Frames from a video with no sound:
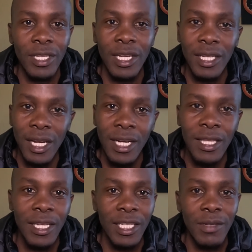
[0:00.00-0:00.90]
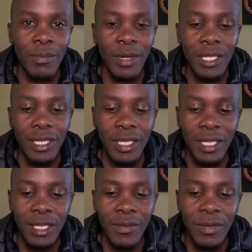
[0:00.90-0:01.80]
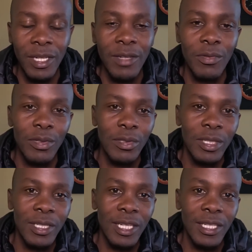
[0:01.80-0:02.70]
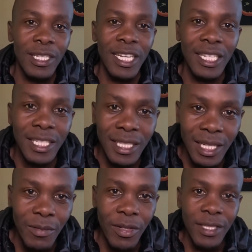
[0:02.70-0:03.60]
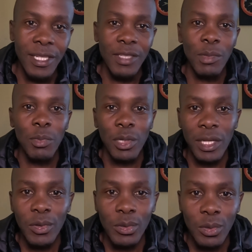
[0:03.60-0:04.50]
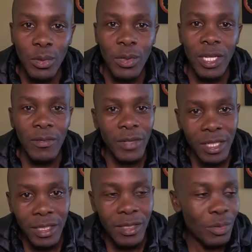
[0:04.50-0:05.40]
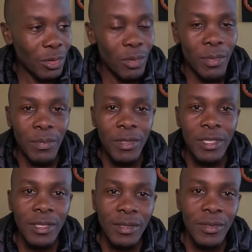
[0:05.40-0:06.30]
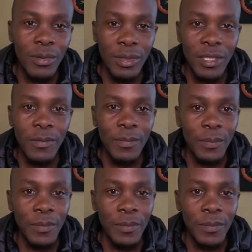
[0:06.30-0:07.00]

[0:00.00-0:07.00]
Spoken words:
They are younger than him, but it's very unfortunate that they are his advisors. People like Osoro are very small babies, you see.